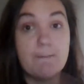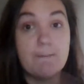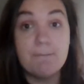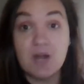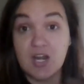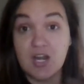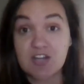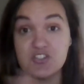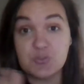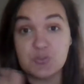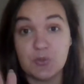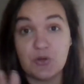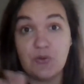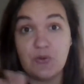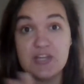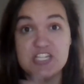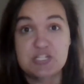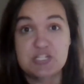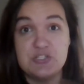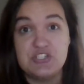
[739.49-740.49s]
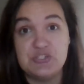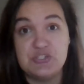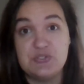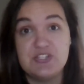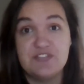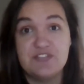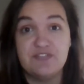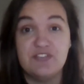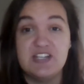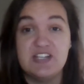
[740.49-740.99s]
parks. We're going to do
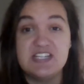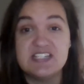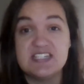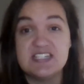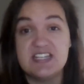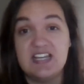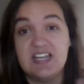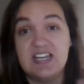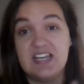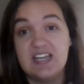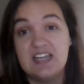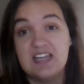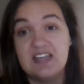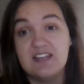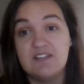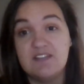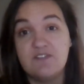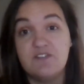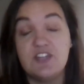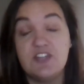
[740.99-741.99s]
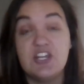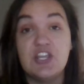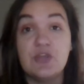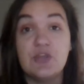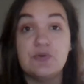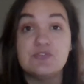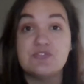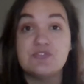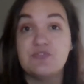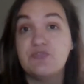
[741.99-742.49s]
different
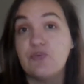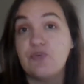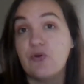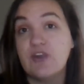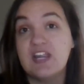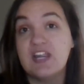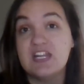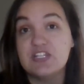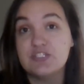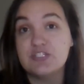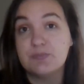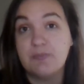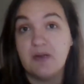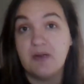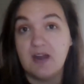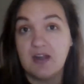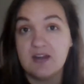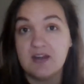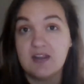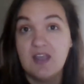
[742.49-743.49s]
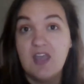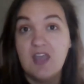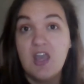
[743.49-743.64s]
videos for each park.